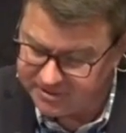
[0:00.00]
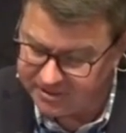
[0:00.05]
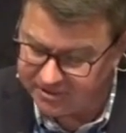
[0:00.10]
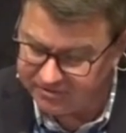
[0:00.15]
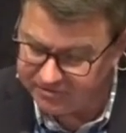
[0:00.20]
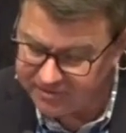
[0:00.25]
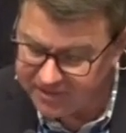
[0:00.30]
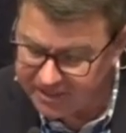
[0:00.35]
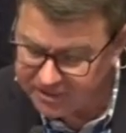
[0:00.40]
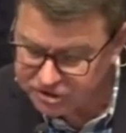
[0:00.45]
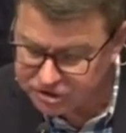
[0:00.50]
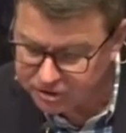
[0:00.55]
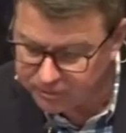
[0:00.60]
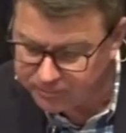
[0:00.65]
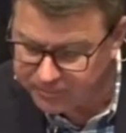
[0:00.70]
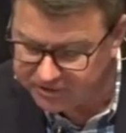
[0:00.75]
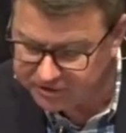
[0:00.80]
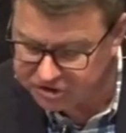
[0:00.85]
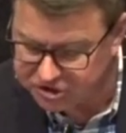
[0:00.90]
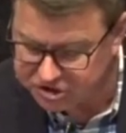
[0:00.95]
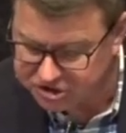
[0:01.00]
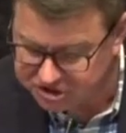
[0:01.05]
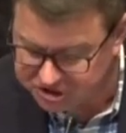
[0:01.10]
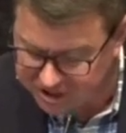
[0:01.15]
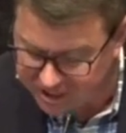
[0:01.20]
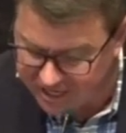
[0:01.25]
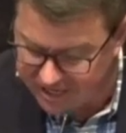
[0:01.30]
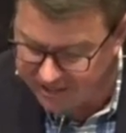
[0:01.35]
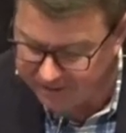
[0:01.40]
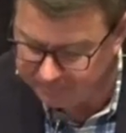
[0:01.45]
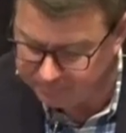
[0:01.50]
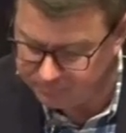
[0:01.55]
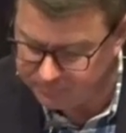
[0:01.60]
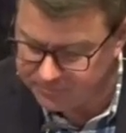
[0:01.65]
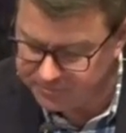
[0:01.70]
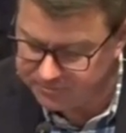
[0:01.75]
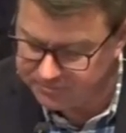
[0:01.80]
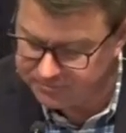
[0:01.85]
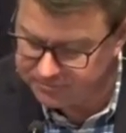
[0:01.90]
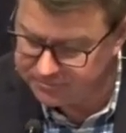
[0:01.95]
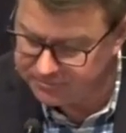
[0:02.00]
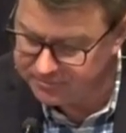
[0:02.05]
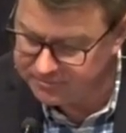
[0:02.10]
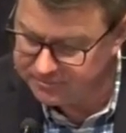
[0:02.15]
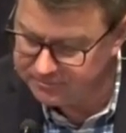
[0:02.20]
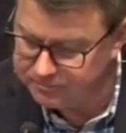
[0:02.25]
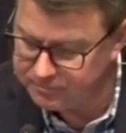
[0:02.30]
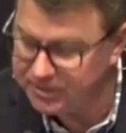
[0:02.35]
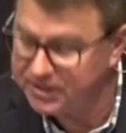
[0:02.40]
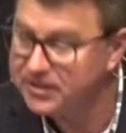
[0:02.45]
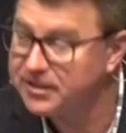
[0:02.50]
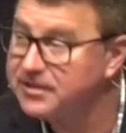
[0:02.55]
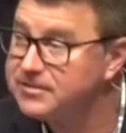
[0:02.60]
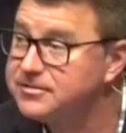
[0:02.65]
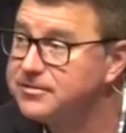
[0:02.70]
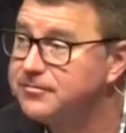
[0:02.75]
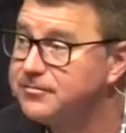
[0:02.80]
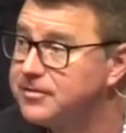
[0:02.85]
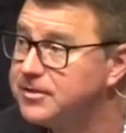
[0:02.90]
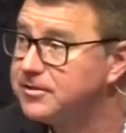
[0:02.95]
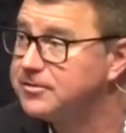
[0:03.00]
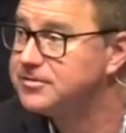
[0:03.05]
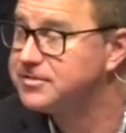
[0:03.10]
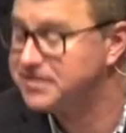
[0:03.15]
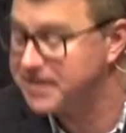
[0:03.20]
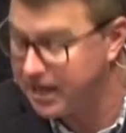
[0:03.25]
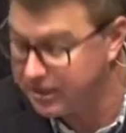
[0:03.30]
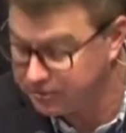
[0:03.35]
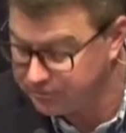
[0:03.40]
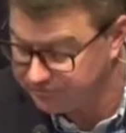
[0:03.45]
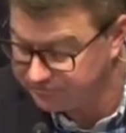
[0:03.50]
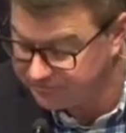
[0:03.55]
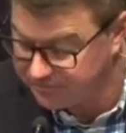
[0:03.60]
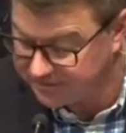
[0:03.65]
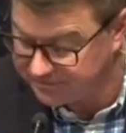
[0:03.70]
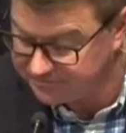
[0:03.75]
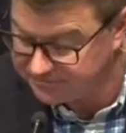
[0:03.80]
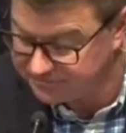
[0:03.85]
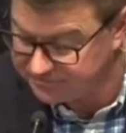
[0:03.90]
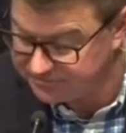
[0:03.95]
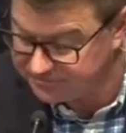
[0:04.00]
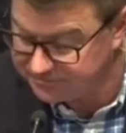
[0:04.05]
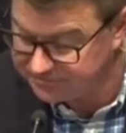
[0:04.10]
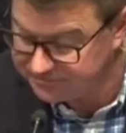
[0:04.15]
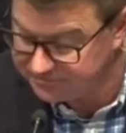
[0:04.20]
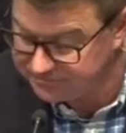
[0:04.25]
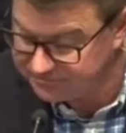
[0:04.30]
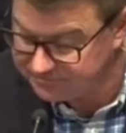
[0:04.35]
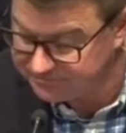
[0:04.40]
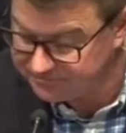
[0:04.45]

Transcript: and they shall be ashamed because of their sacrifices.